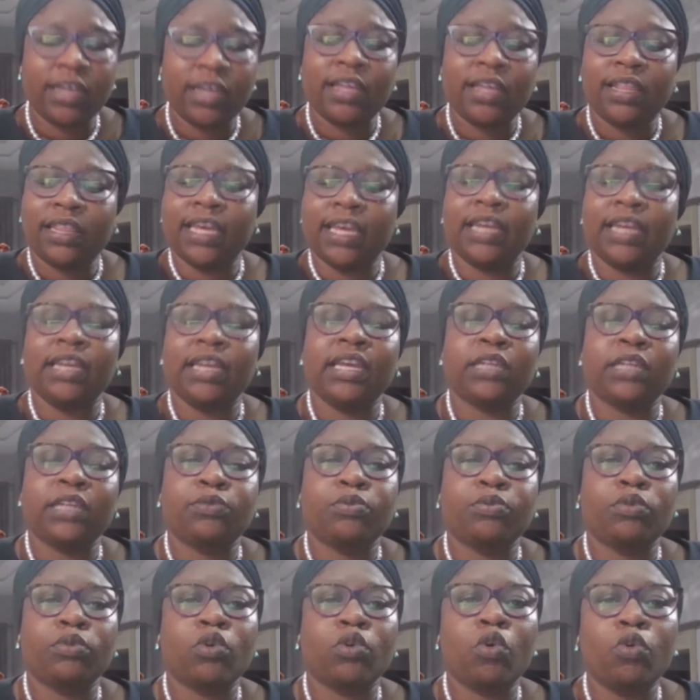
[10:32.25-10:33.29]
then it
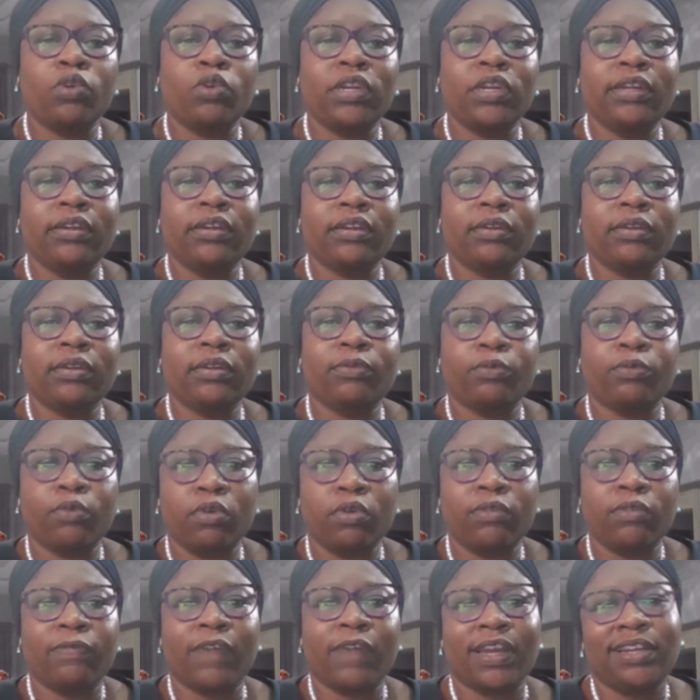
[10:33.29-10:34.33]
would only run
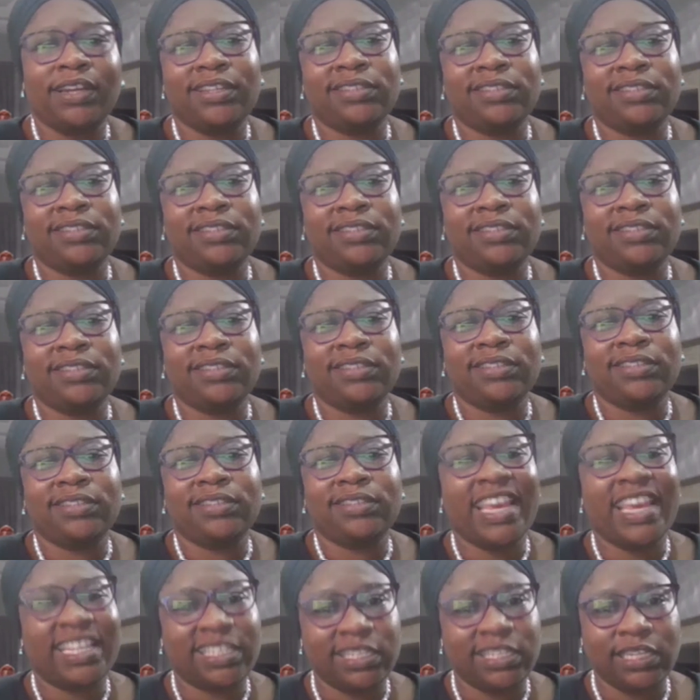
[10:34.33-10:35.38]
for at least a period
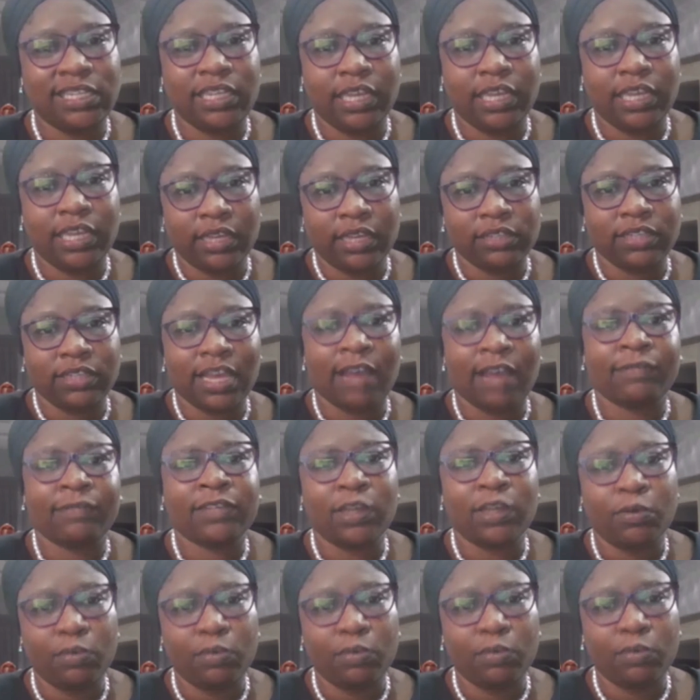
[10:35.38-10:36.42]
of 80 years,
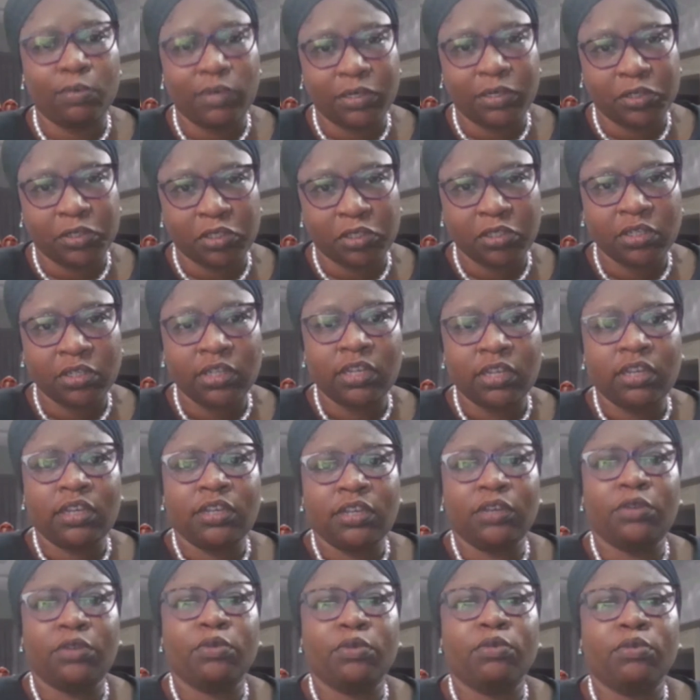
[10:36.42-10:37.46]
after which,
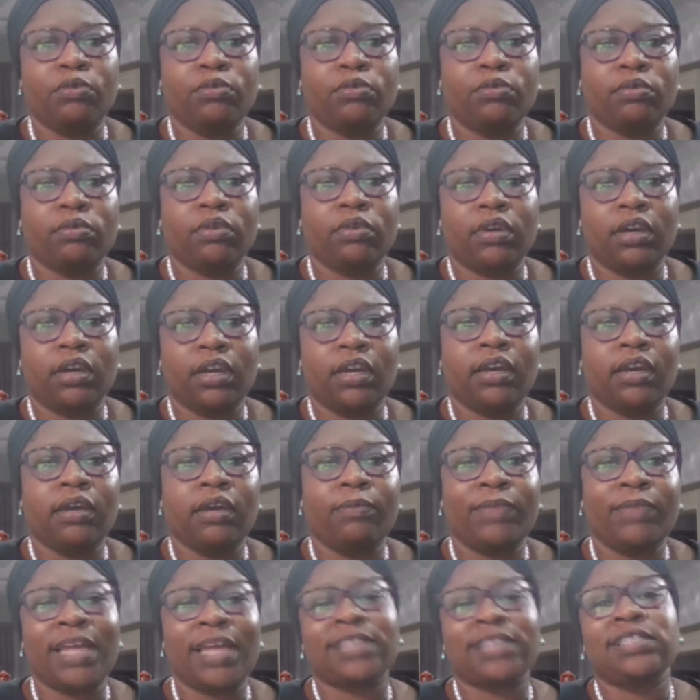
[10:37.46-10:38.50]

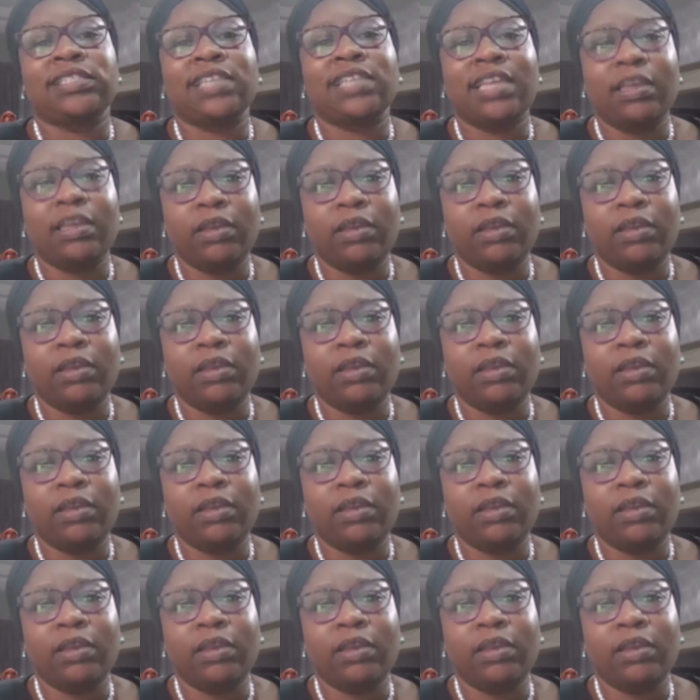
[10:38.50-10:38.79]
that is,